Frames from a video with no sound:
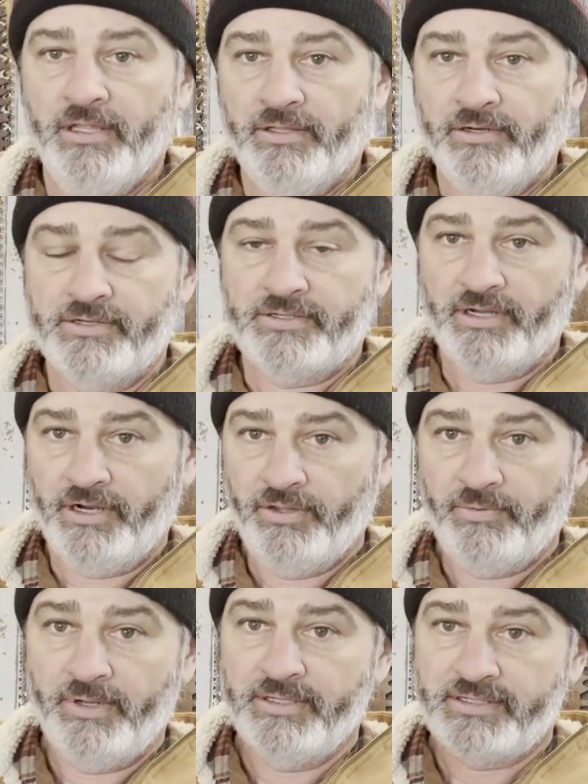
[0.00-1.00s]
There's other
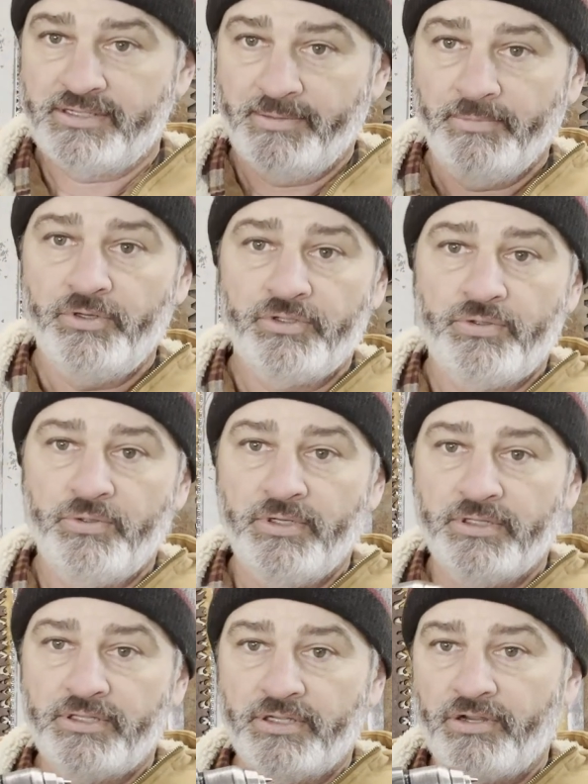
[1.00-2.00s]
ones similar to
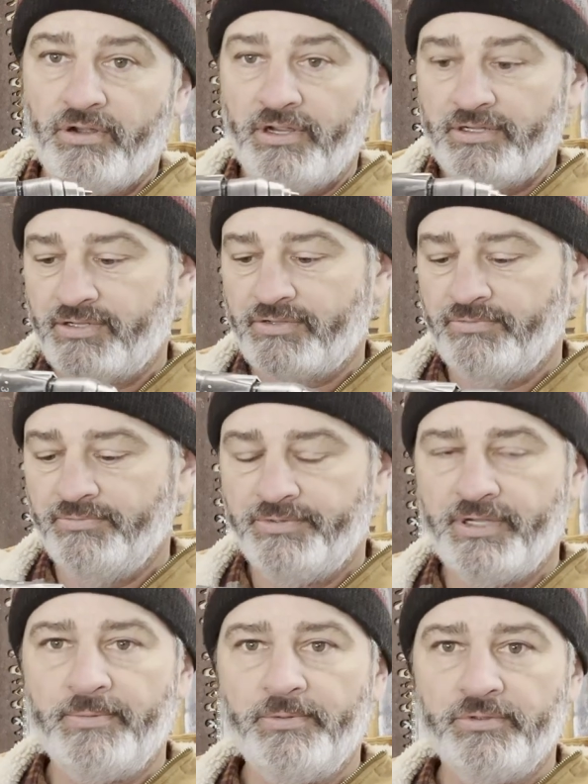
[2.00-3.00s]
it that cost
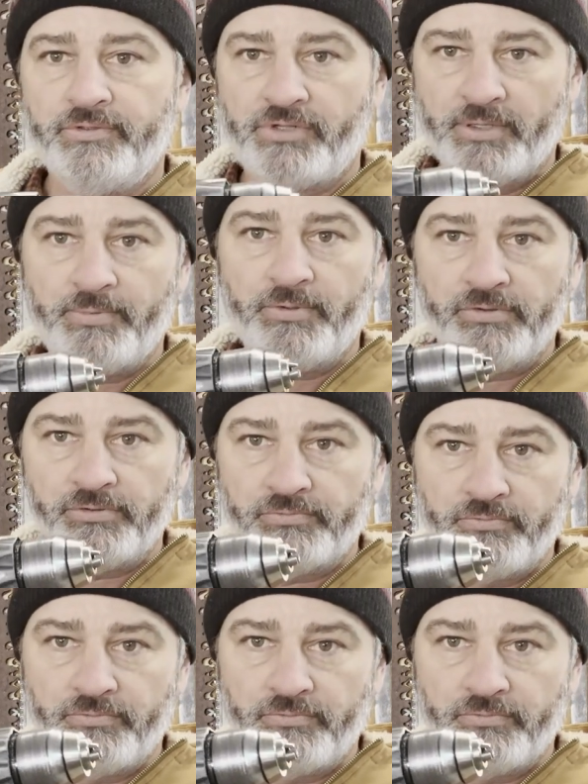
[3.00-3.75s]
double, triple,